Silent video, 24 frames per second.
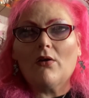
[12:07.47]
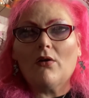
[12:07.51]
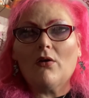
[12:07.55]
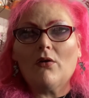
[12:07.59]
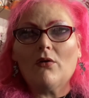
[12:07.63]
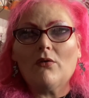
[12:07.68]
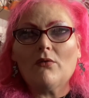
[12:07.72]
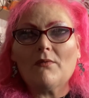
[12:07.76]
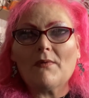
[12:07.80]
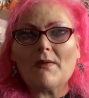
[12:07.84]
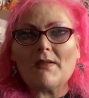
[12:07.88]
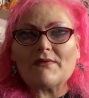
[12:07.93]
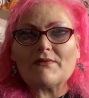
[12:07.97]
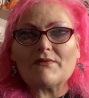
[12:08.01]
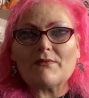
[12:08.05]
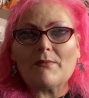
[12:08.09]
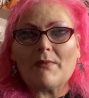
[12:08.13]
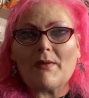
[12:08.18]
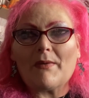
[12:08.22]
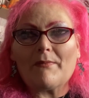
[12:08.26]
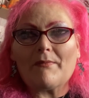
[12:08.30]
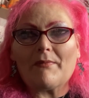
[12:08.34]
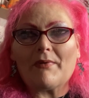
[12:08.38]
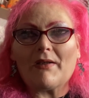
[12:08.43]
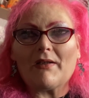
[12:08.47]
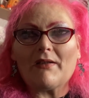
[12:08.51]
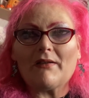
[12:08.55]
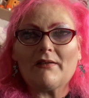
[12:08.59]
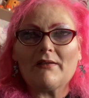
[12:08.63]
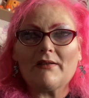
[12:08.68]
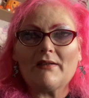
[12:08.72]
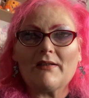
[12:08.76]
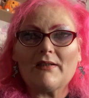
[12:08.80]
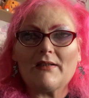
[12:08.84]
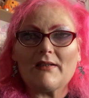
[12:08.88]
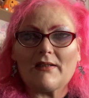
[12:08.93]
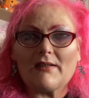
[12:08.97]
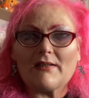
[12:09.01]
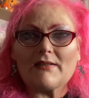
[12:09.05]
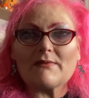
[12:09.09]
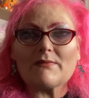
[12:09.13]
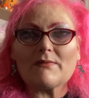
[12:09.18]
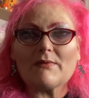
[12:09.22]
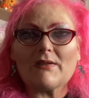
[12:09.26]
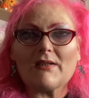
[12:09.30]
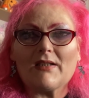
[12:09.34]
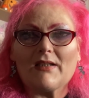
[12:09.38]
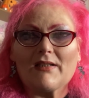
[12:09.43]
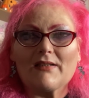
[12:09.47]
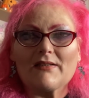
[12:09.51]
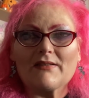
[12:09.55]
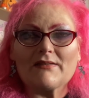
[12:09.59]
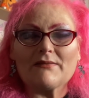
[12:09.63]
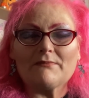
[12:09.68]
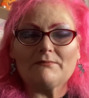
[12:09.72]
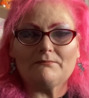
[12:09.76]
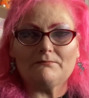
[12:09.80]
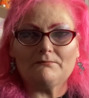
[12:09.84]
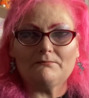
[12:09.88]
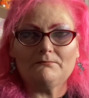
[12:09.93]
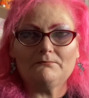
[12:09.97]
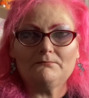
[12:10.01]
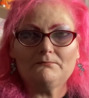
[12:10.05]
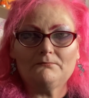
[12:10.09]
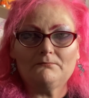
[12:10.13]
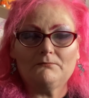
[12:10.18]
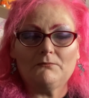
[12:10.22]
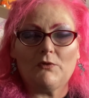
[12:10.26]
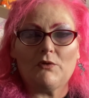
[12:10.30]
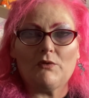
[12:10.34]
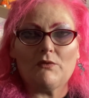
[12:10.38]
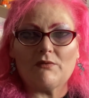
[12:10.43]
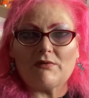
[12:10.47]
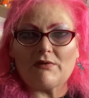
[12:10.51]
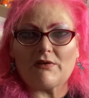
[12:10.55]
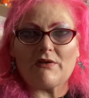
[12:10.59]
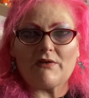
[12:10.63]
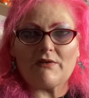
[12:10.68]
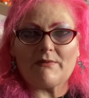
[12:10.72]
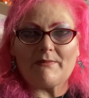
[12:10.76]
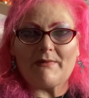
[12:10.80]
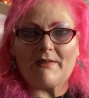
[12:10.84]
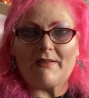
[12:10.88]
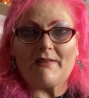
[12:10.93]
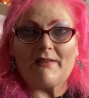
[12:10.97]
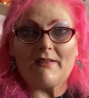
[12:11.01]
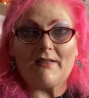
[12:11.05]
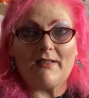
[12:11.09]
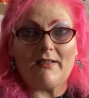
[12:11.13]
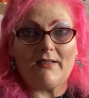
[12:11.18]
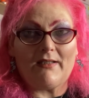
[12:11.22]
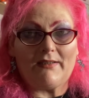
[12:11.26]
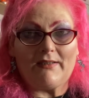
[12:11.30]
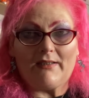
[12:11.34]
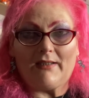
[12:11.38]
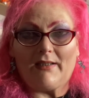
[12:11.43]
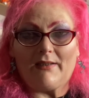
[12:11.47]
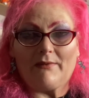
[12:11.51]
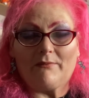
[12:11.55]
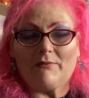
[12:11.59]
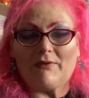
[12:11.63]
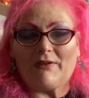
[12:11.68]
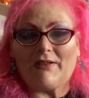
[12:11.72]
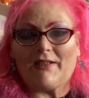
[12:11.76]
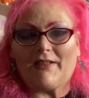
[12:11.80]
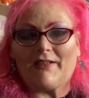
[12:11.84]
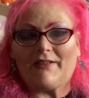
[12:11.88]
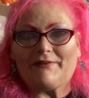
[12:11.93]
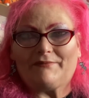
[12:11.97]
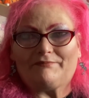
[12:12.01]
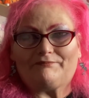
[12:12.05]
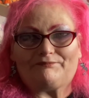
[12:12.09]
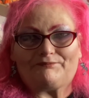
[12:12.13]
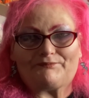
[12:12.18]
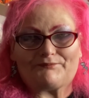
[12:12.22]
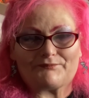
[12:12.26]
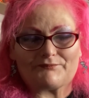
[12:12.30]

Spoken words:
Always remember, it is what it is. And it ain't what it ain't.